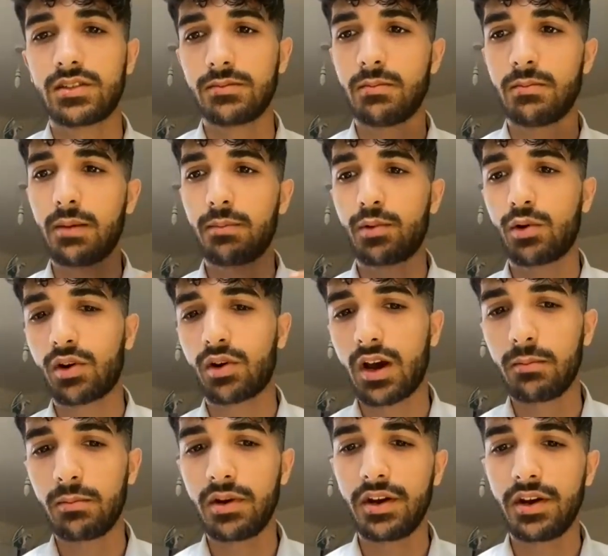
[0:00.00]
my
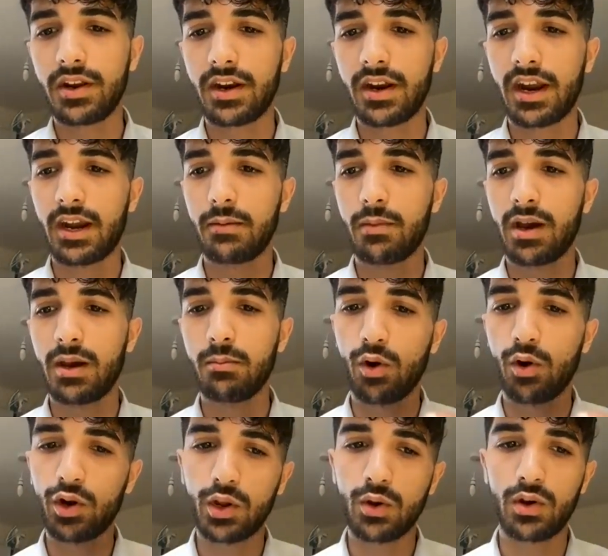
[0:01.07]
program leader and my
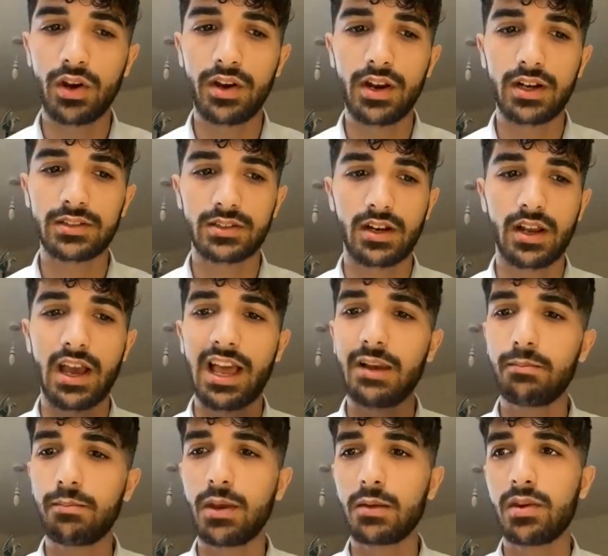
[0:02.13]
module leaders are
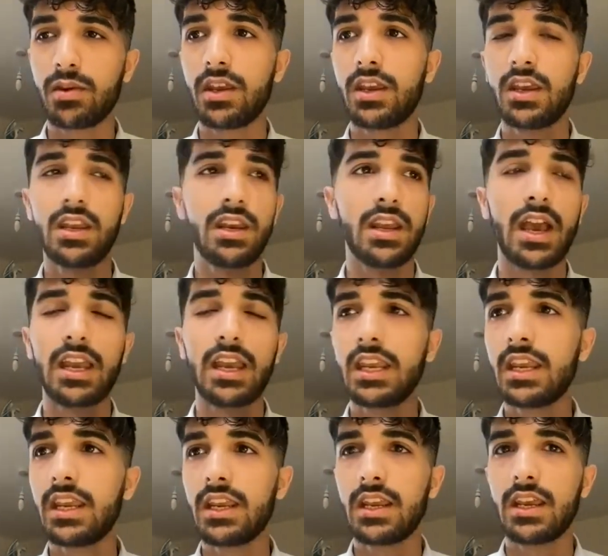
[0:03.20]
helping me in
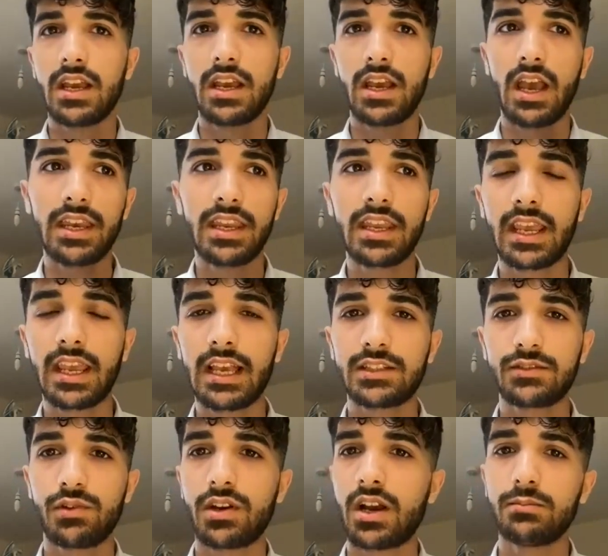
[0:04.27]
any
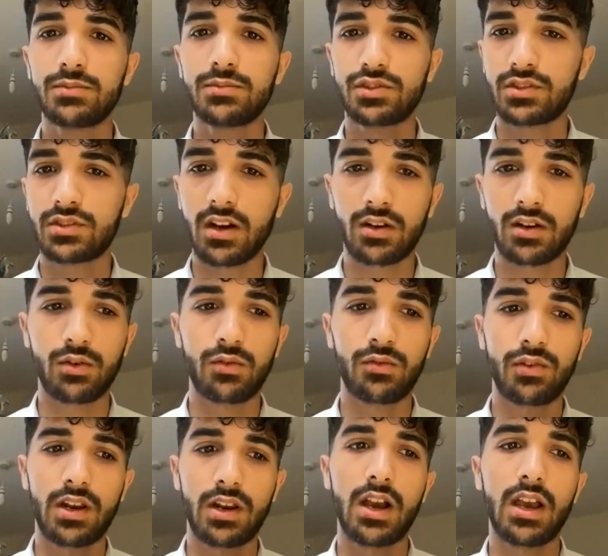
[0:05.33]
case where I'm stuck or
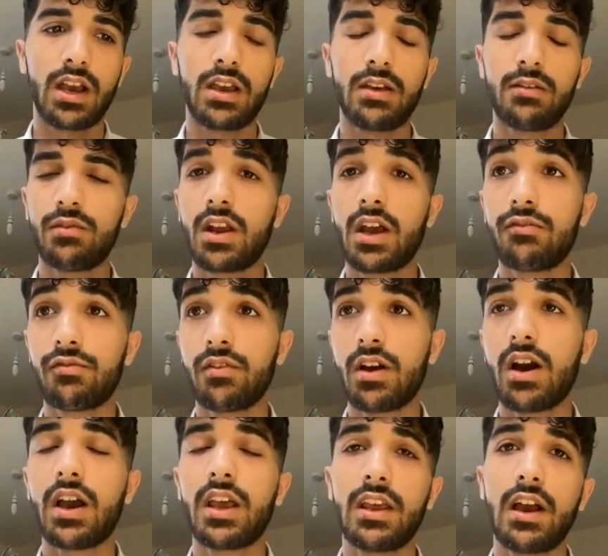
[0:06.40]
where I
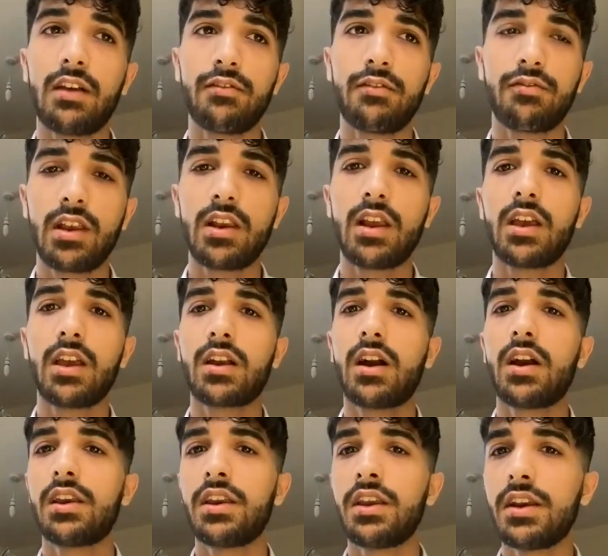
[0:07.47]
feel like
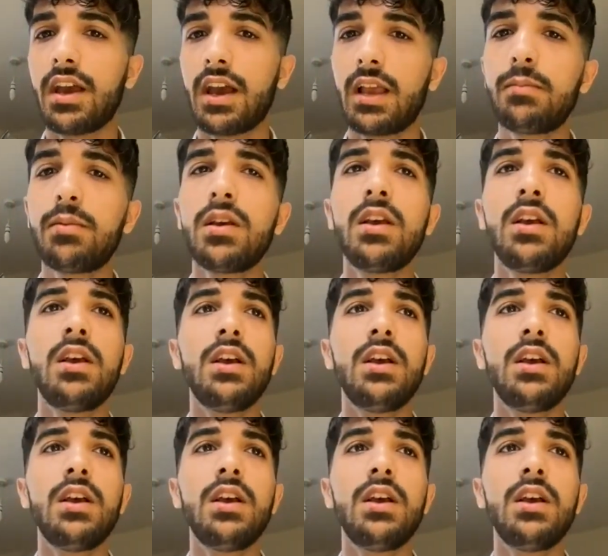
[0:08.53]
I need help.